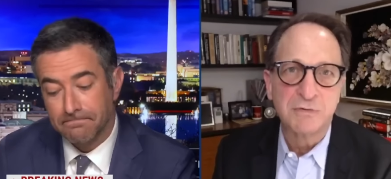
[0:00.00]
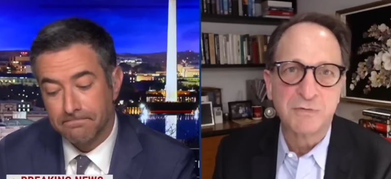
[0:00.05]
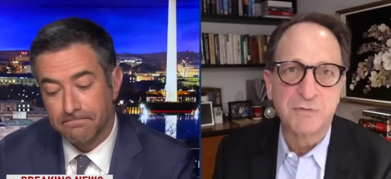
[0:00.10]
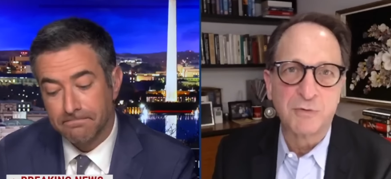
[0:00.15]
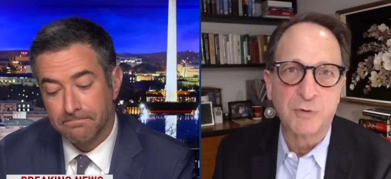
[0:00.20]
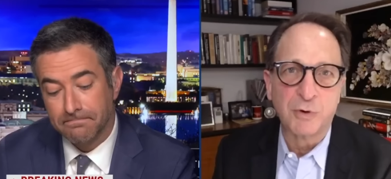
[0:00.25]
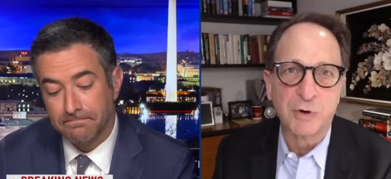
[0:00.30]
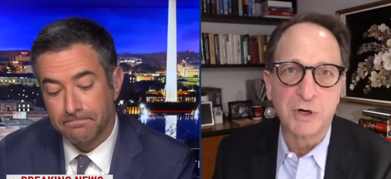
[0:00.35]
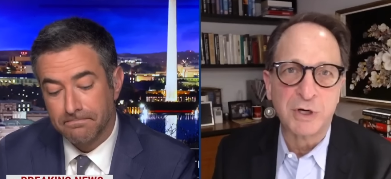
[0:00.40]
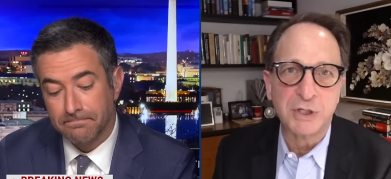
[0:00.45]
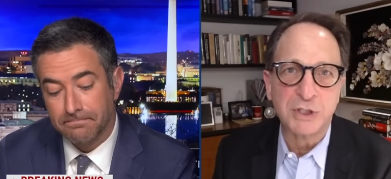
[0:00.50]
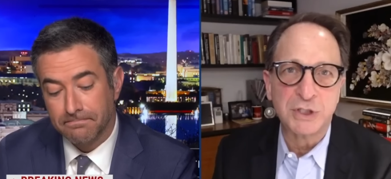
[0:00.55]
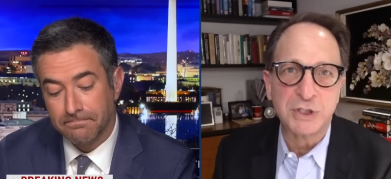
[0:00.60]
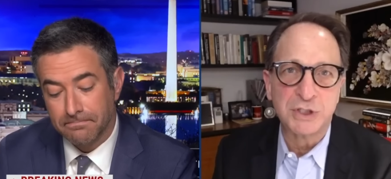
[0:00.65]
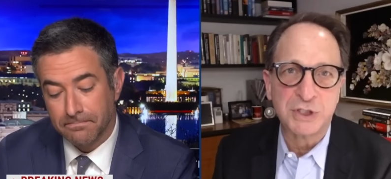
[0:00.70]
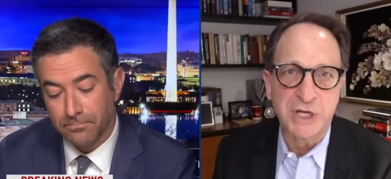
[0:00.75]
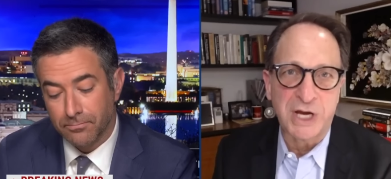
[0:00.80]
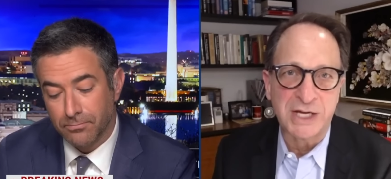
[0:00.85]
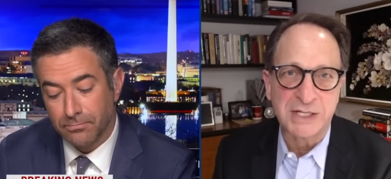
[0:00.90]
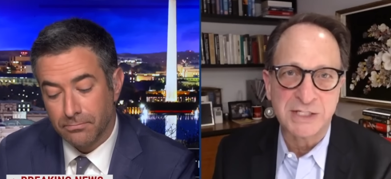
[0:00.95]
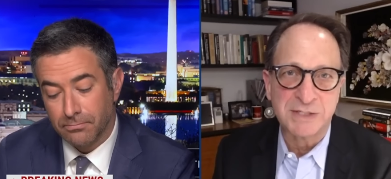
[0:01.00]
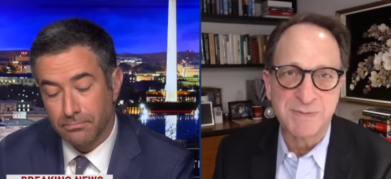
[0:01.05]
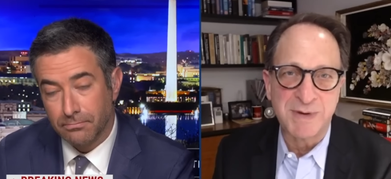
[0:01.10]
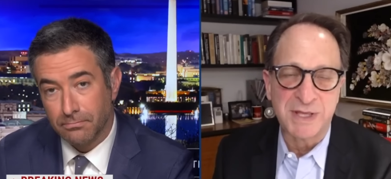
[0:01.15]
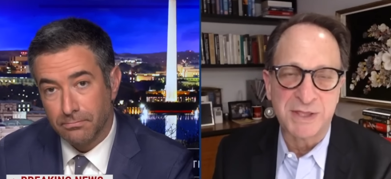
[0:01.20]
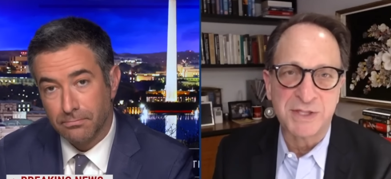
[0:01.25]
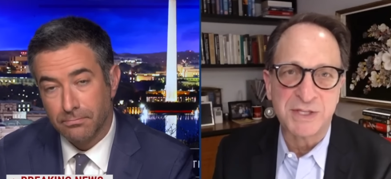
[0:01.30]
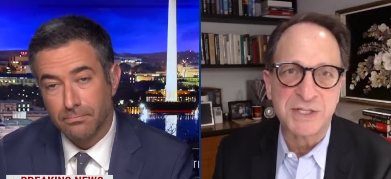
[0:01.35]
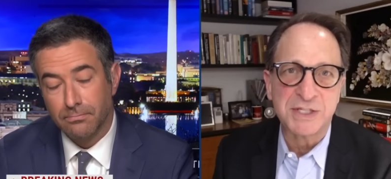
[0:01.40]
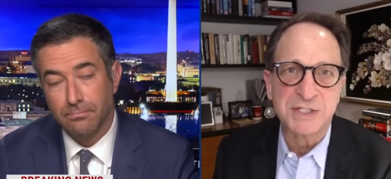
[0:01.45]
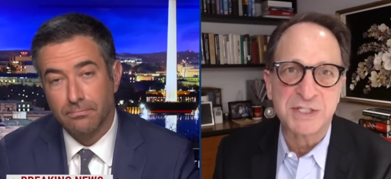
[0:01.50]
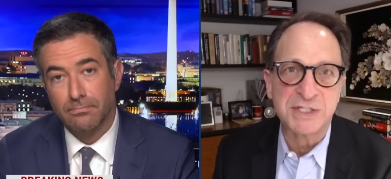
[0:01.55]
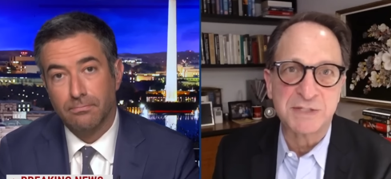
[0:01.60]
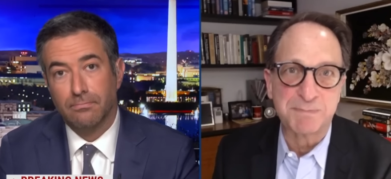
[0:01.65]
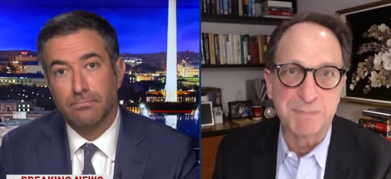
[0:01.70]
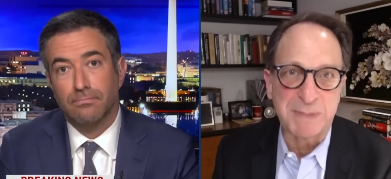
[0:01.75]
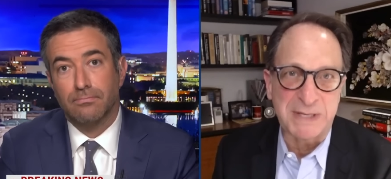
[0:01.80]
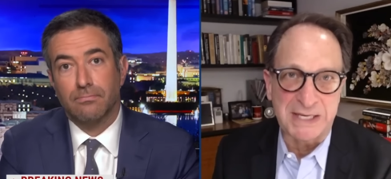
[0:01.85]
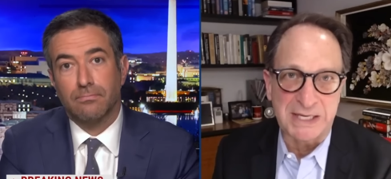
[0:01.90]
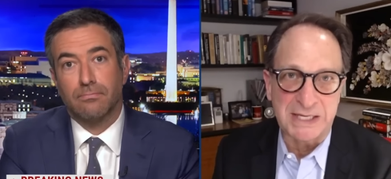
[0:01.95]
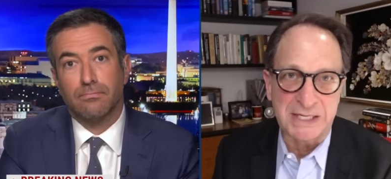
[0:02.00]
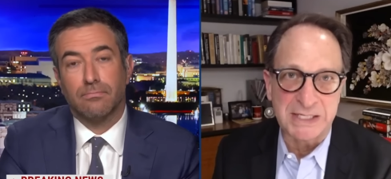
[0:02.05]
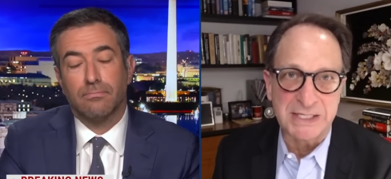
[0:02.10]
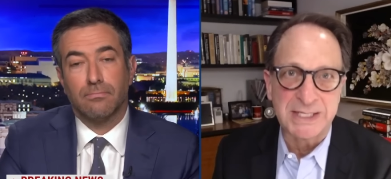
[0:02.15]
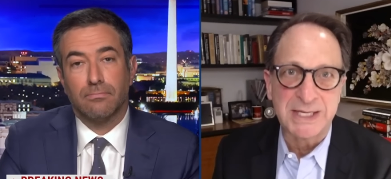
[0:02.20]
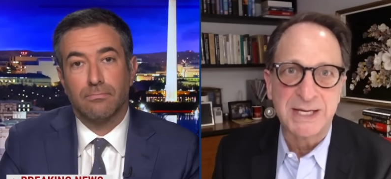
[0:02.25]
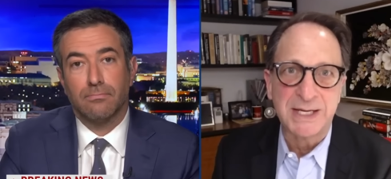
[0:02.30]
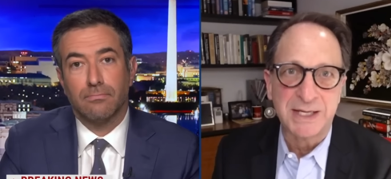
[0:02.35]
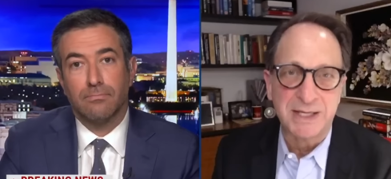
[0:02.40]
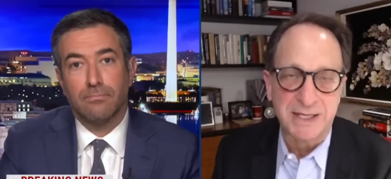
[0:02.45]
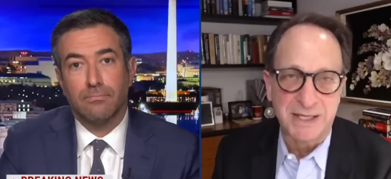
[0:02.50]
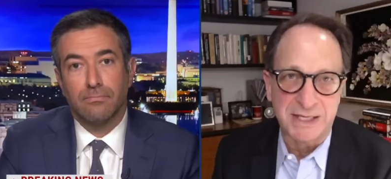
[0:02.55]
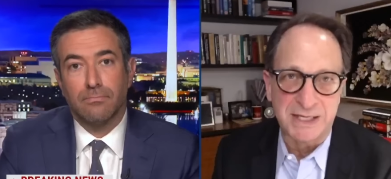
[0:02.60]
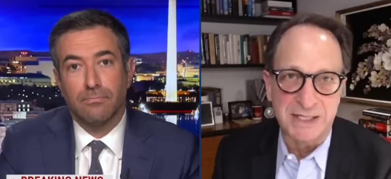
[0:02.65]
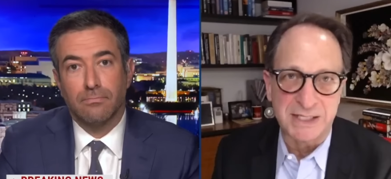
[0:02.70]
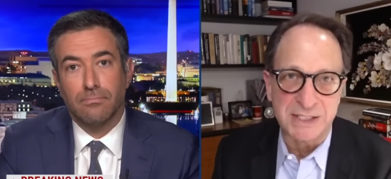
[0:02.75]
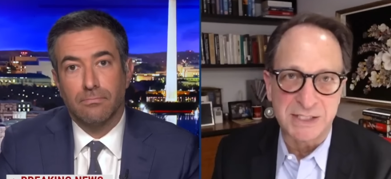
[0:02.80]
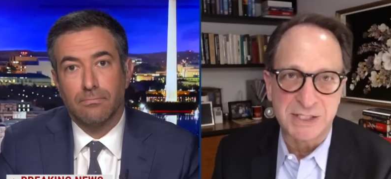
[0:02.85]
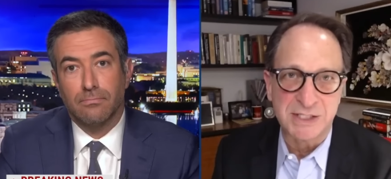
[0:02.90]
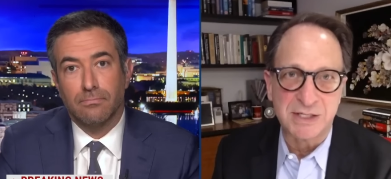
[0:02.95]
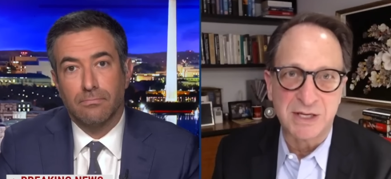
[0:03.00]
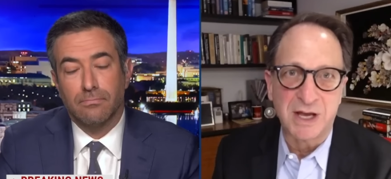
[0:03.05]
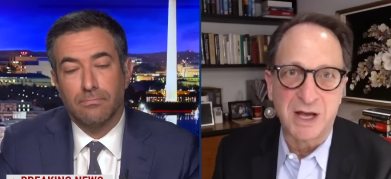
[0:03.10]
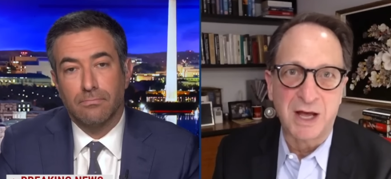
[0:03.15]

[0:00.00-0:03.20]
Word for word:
Speaker 1: for Jack Smith speed is.